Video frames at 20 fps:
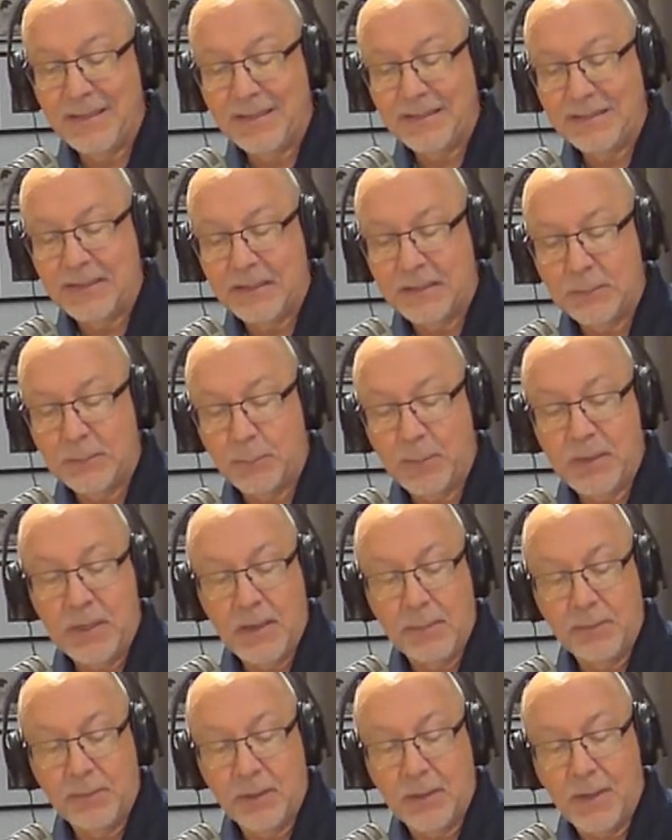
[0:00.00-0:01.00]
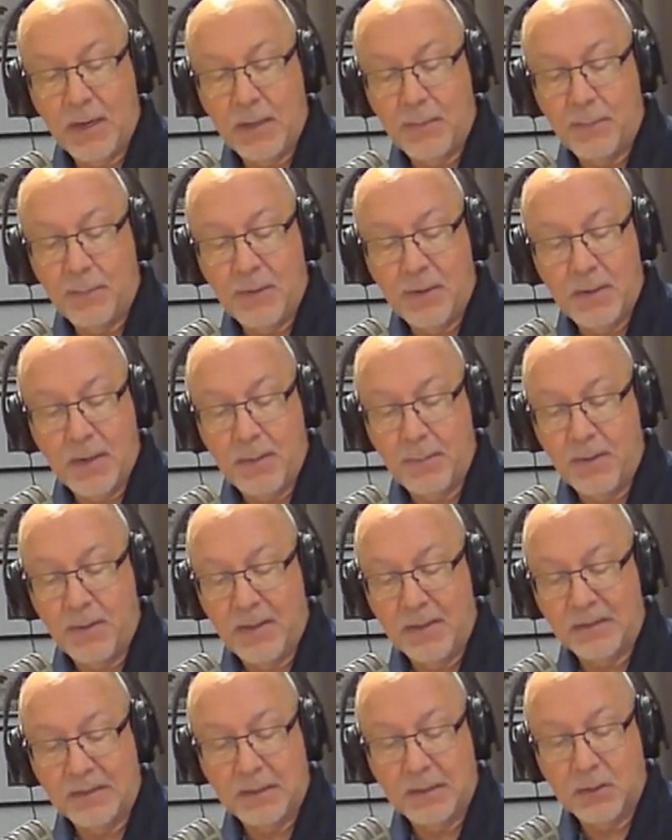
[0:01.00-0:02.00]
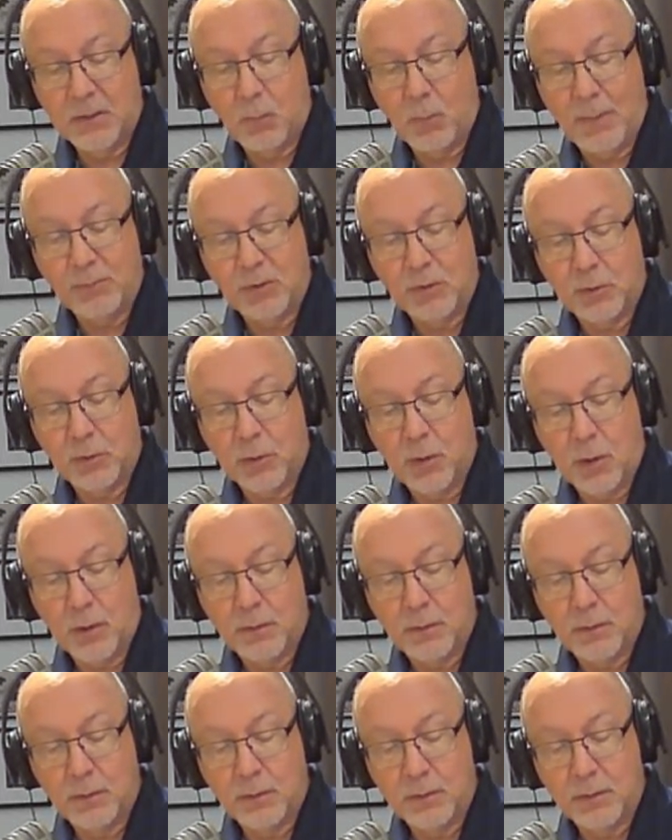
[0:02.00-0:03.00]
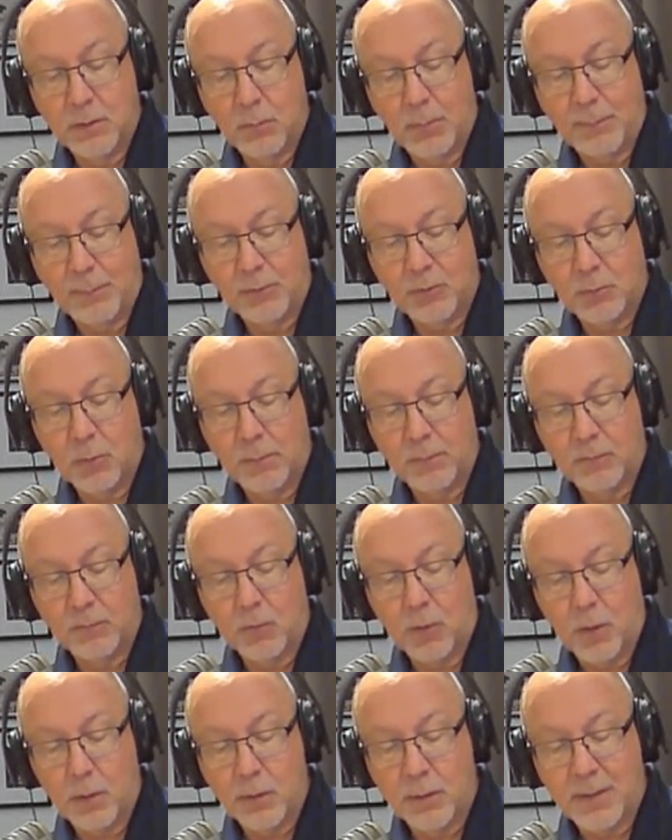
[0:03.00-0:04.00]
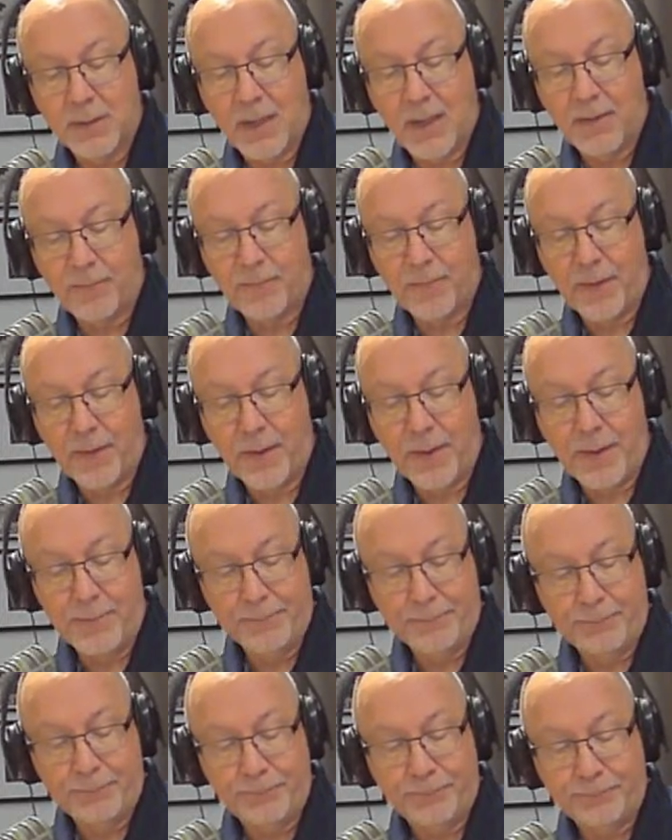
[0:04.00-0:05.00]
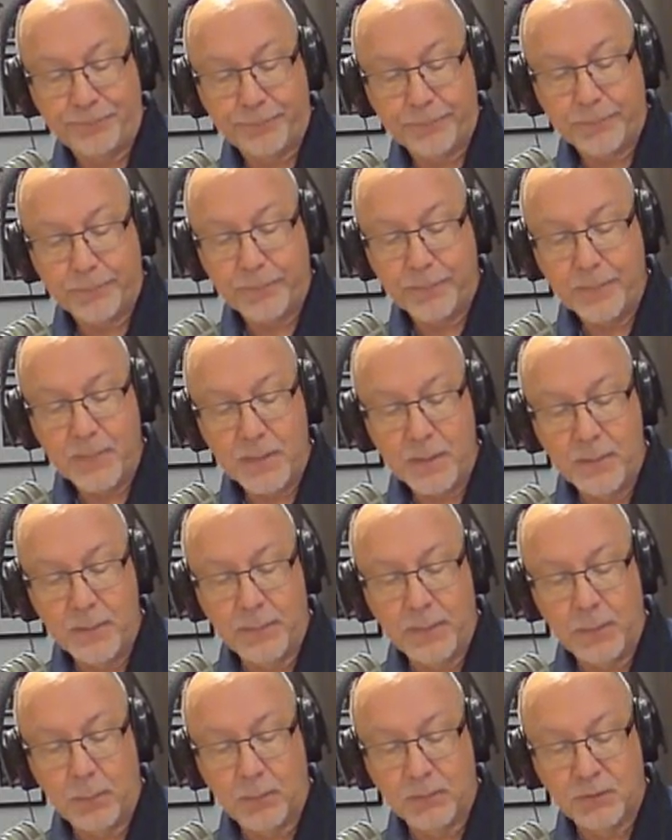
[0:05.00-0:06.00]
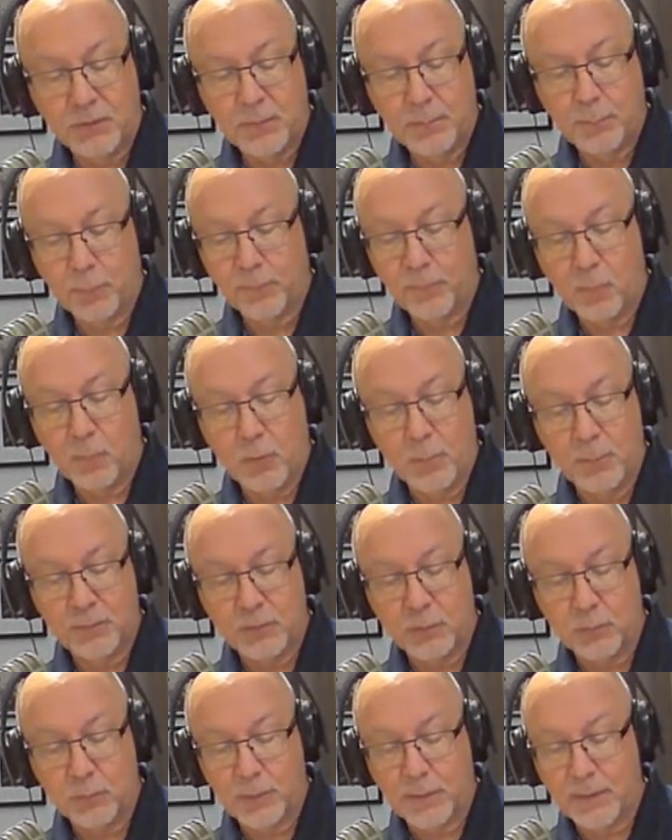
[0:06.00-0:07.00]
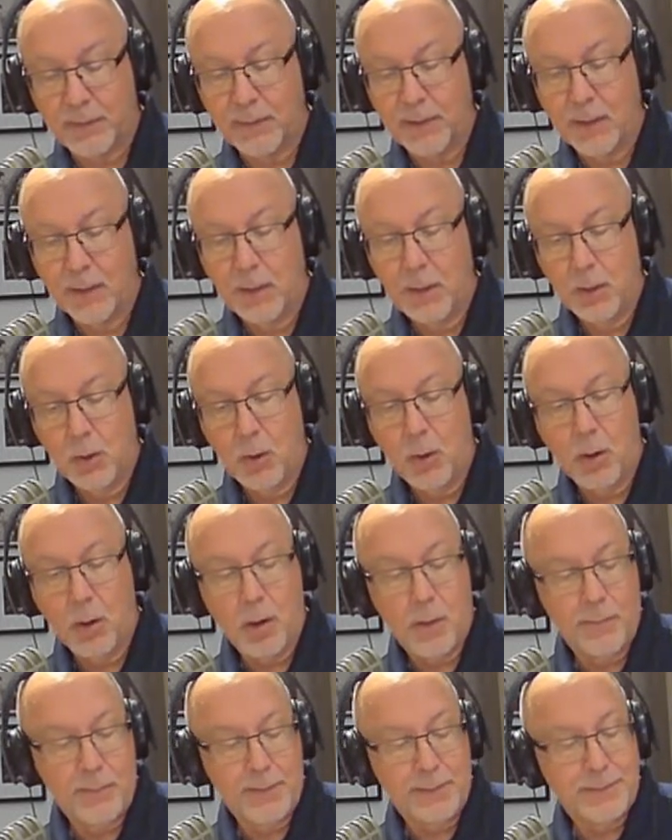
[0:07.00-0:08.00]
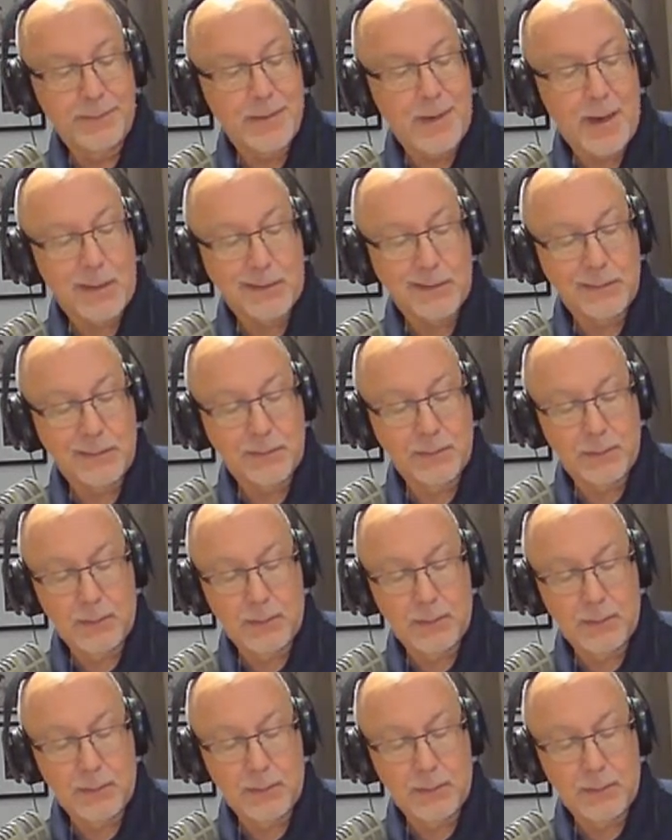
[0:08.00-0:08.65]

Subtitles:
6 p.m. to 9 p.m., and that's at the Webster Groves Garden Cafe. There are some performers already on the docket.